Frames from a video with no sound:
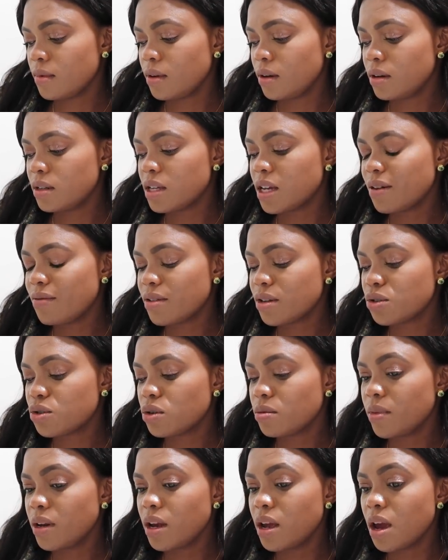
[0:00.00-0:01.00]
because I have like
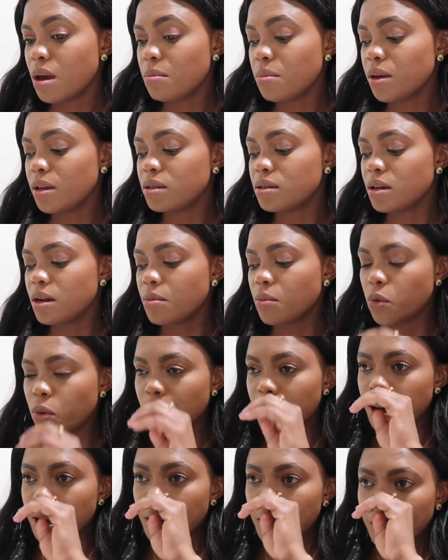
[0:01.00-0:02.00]
so many campaigns that I'm
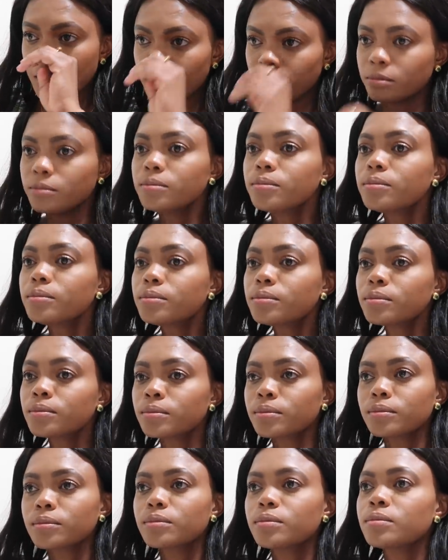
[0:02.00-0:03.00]
working on,
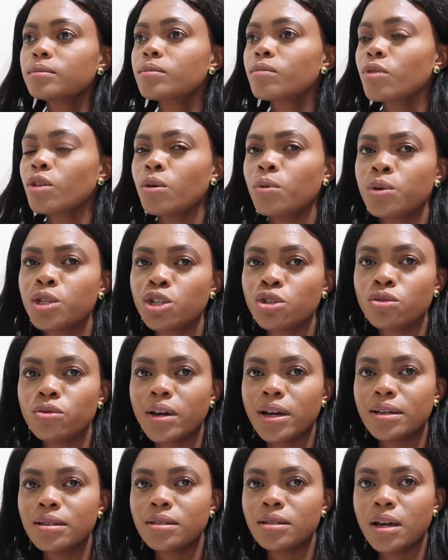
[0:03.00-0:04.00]
which is
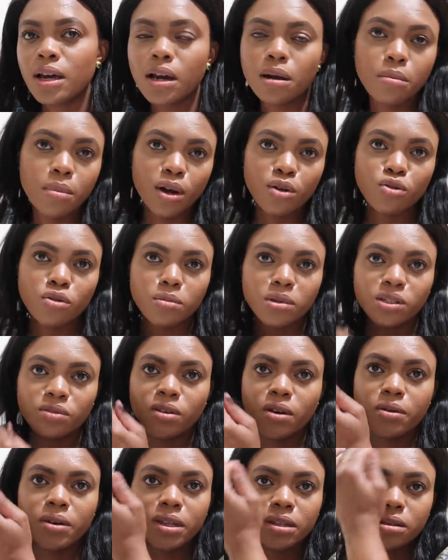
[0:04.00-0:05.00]
why second bedroom is
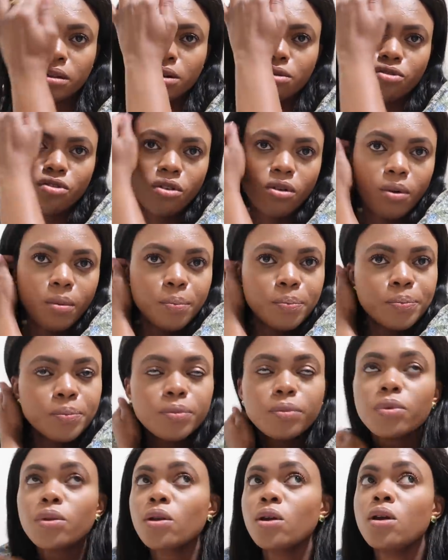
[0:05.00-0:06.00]
very essential,
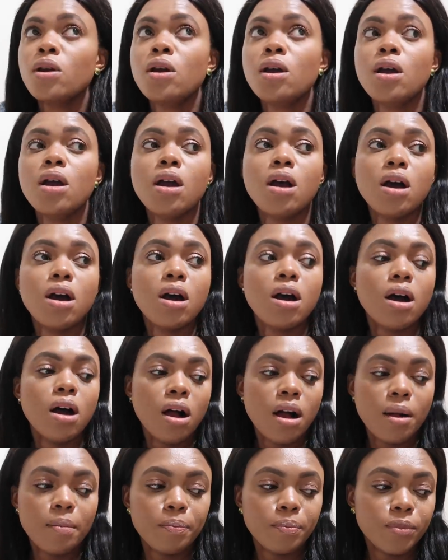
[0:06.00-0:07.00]

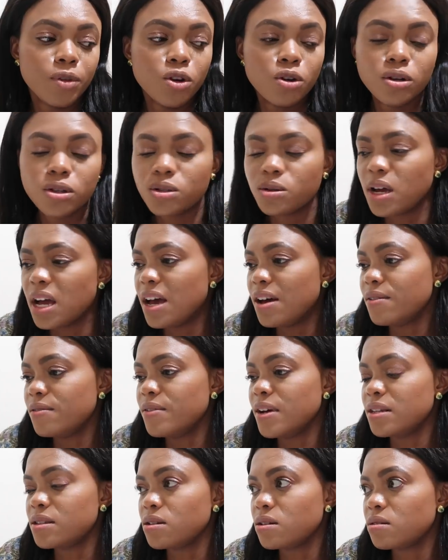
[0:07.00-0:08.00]
you know, to
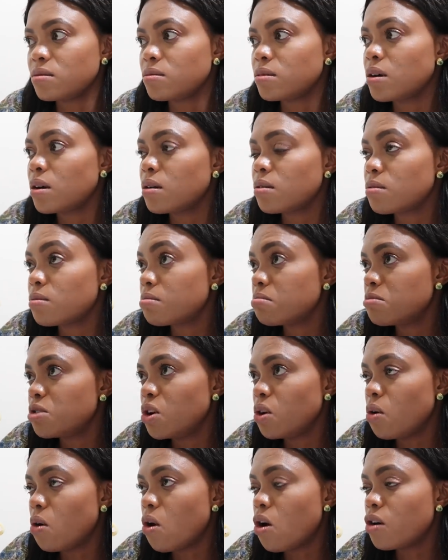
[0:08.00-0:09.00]
have as a,
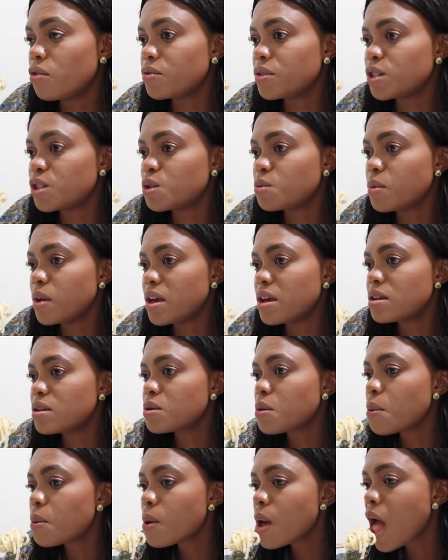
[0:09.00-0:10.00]
you know, office space.